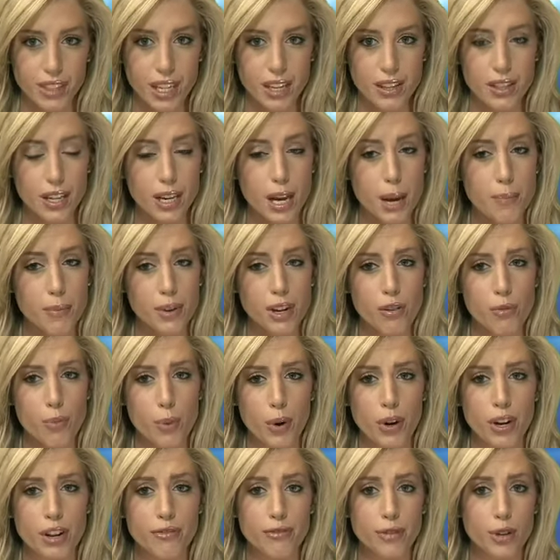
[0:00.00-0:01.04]
The company
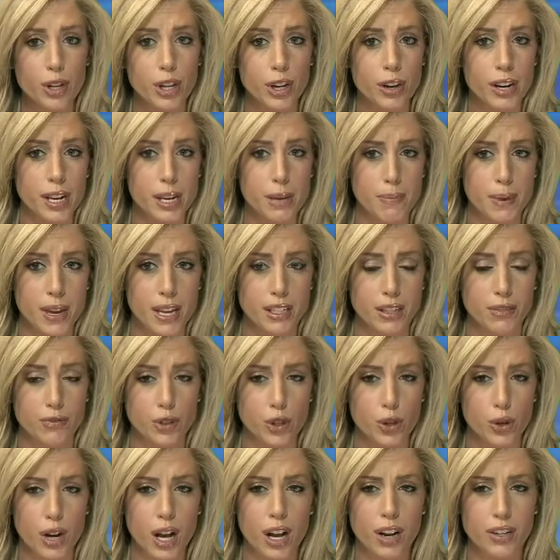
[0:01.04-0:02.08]
reported full year EPS
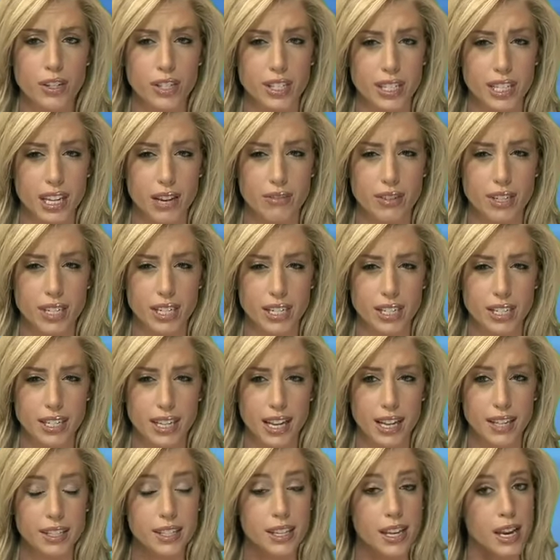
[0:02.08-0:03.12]
of
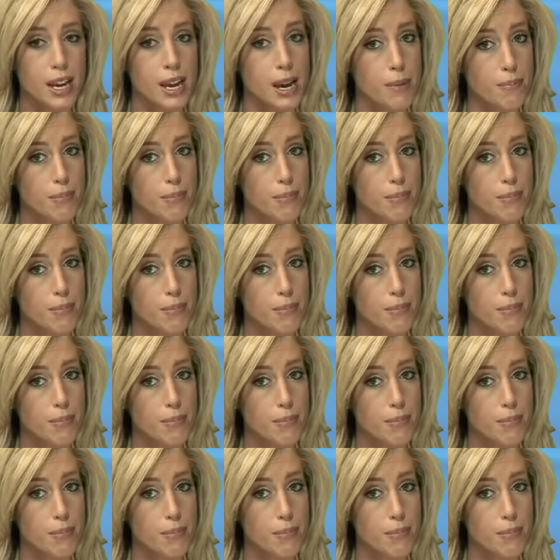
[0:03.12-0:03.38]
$2.17,